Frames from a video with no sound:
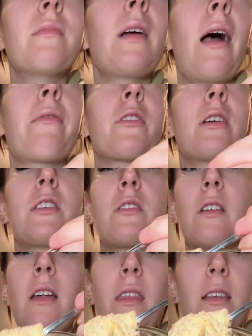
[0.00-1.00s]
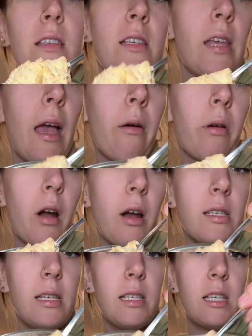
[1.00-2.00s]
After I stirred it, this is our
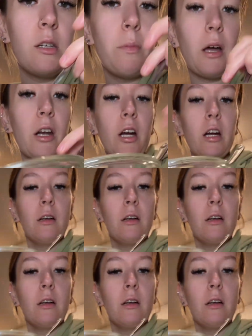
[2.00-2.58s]
seasoned butter.